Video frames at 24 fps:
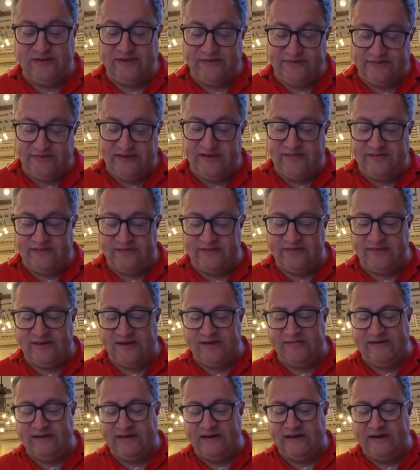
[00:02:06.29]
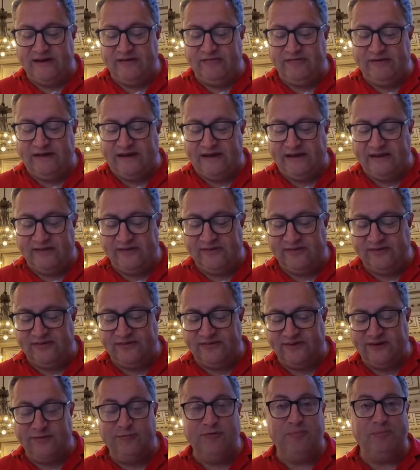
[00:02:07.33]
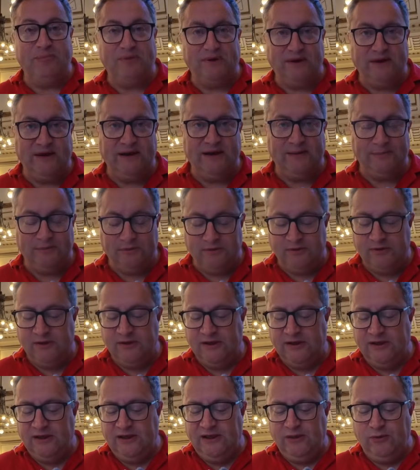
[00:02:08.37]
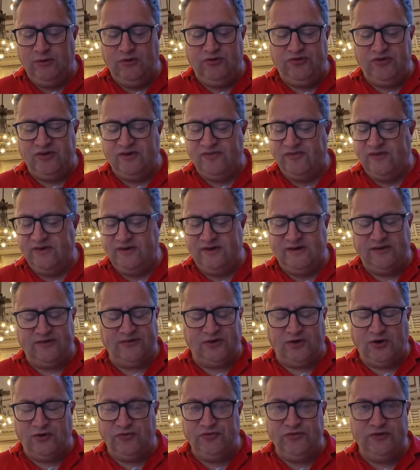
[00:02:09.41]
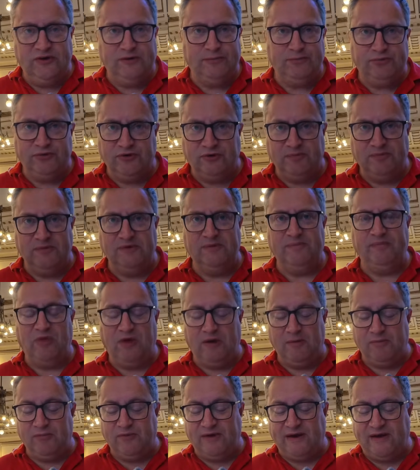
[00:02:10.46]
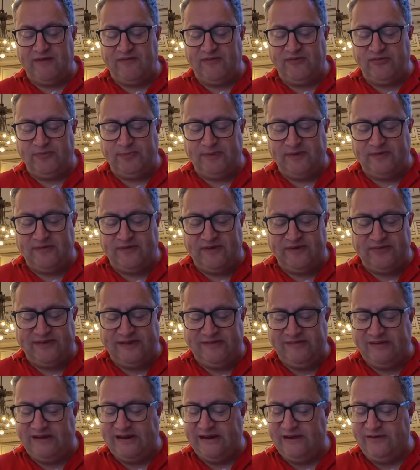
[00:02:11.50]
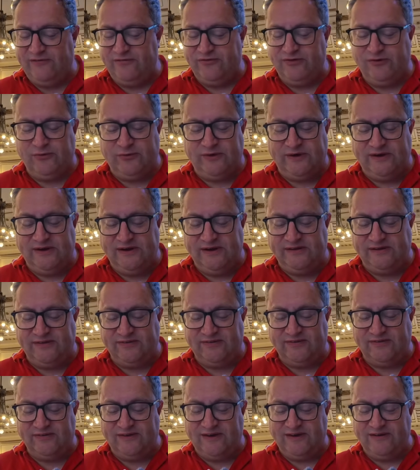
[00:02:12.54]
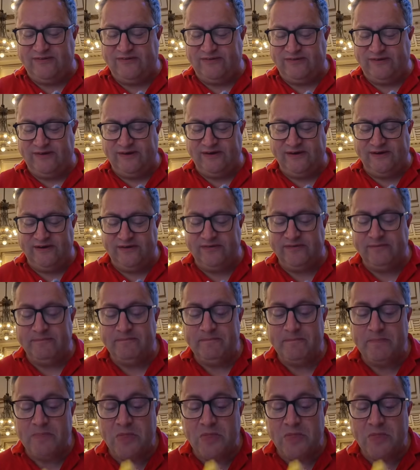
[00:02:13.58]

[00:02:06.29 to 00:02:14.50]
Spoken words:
Let's see if it's like that in reality. Start with pineapple, which I find is often a problem at breakfast buffets. Leave it out for a while, it doesn't taste very nice.